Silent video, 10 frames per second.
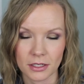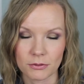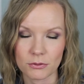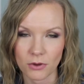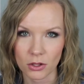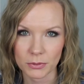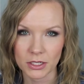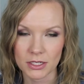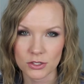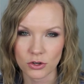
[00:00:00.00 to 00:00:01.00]
If you follow me
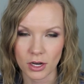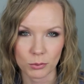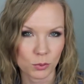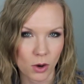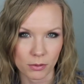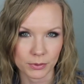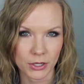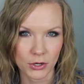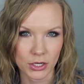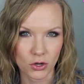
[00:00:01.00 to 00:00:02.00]
on Instagram, you
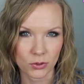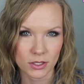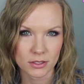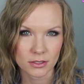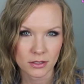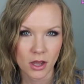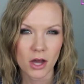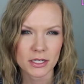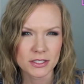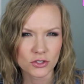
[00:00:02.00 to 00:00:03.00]
probably already know this.
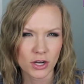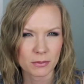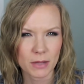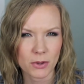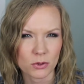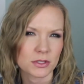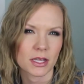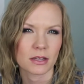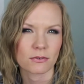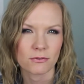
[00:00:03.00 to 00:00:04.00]
On Instagram, I post
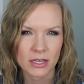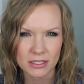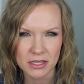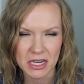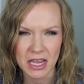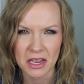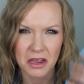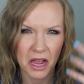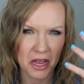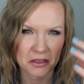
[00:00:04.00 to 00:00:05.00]
like face of the
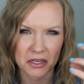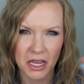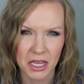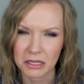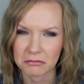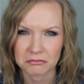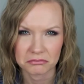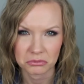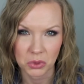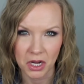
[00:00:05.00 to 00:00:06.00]
day, eye of the day,
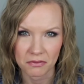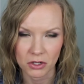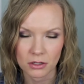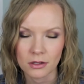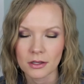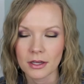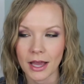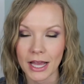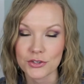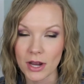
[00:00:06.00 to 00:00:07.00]
whatever.
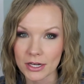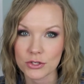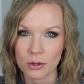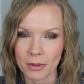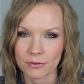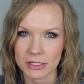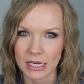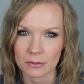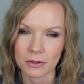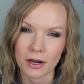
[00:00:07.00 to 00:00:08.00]
I try to do them every
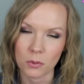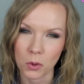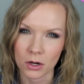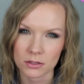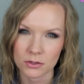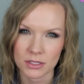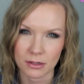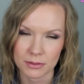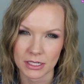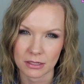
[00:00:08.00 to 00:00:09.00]
day, but I work, so
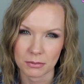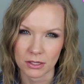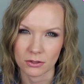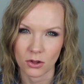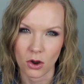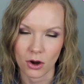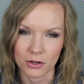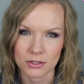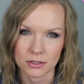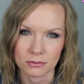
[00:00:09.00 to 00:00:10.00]
sometimes it can be a little
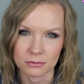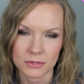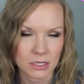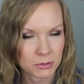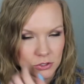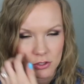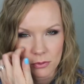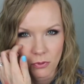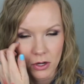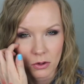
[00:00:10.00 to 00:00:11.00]
hard to take pictures
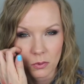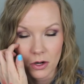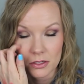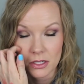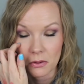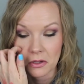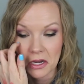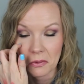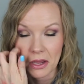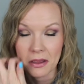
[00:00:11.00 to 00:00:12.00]
before I go to work. So
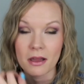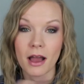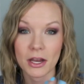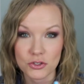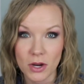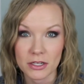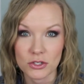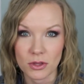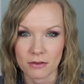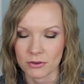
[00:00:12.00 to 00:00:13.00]
anyway, I try to
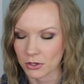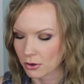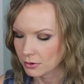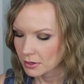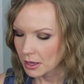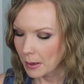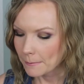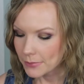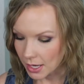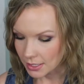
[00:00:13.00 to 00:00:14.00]
do that for y'all.
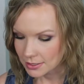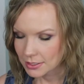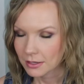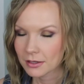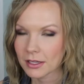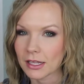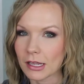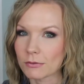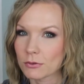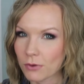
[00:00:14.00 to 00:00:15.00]
But
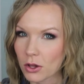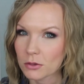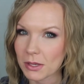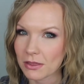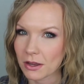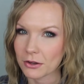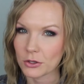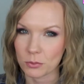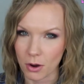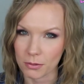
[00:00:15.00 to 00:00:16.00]
if you follow me there,
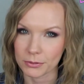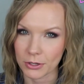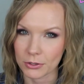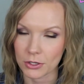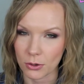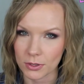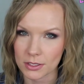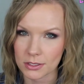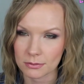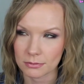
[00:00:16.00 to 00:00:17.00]
you probably already know
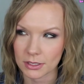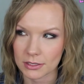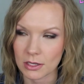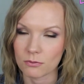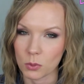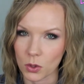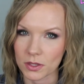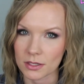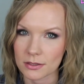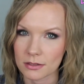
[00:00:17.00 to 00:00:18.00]
this because I've
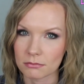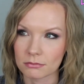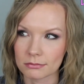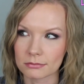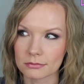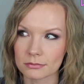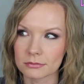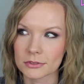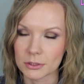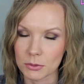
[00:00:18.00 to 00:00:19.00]
worn this
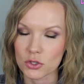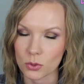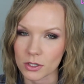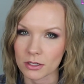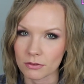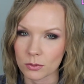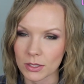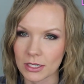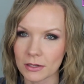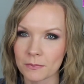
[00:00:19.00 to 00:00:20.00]
the majority of the
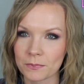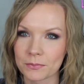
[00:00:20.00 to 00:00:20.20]
week.